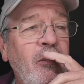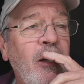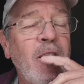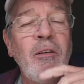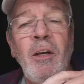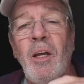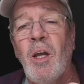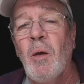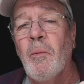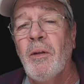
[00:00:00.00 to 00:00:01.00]
channel.
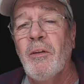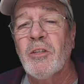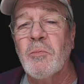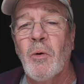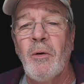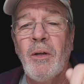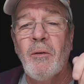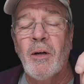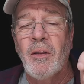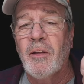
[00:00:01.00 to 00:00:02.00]
But this morning,
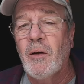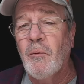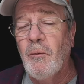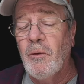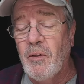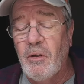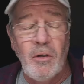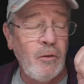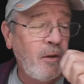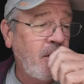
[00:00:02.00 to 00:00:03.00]
what I thought we would
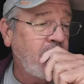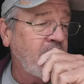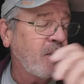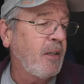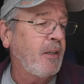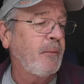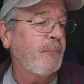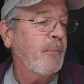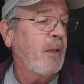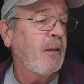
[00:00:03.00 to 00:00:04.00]
do is
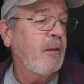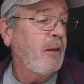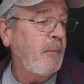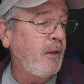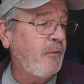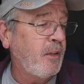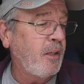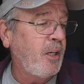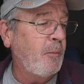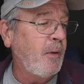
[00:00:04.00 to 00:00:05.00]
let me know if you
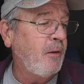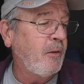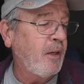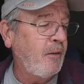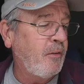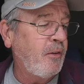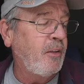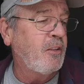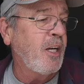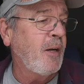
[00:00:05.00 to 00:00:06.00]
can hear me okay. If you're
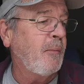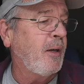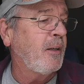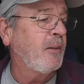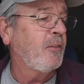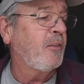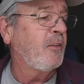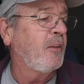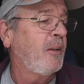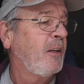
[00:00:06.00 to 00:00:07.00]
in the chat
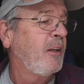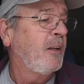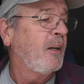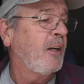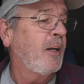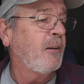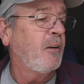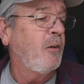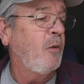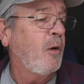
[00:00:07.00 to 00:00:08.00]
box, I don't
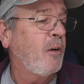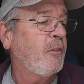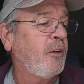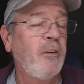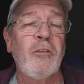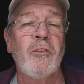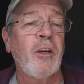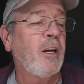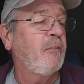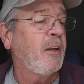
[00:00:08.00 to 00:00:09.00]
know who all's here. This is
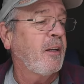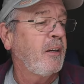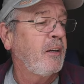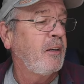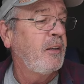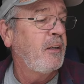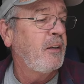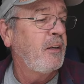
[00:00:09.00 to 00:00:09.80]
kind of like a